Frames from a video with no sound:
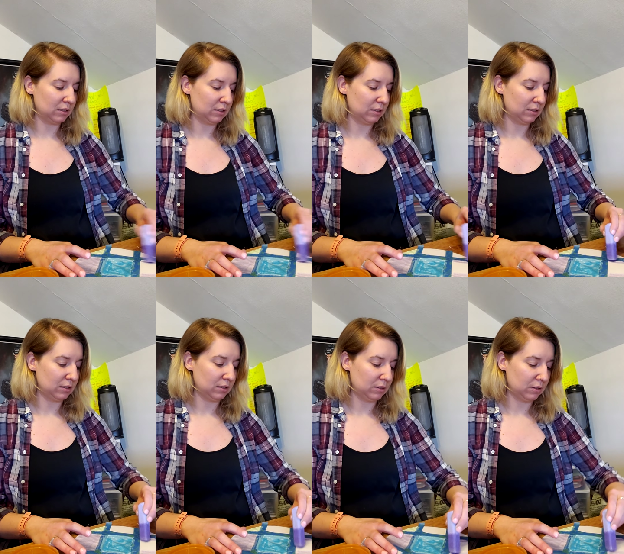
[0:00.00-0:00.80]

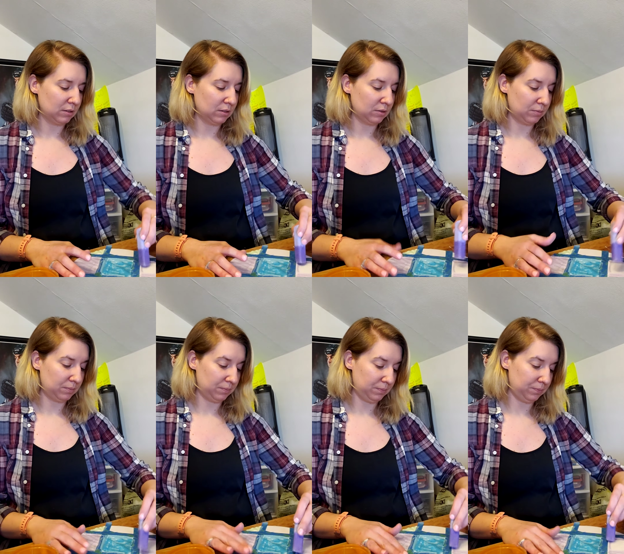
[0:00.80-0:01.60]

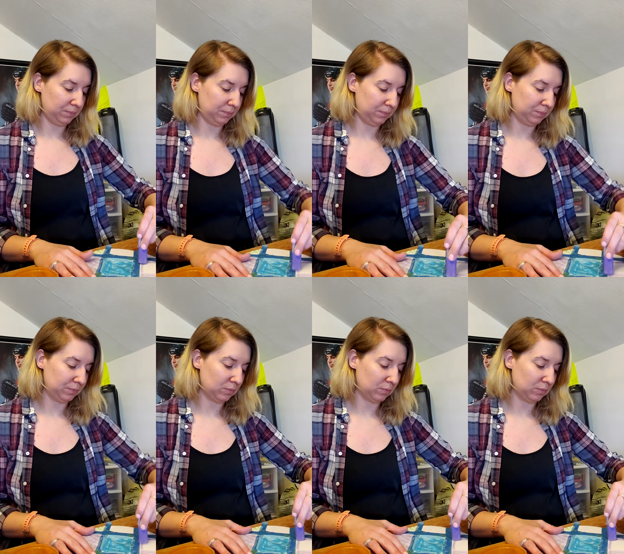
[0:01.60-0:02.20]
(silence)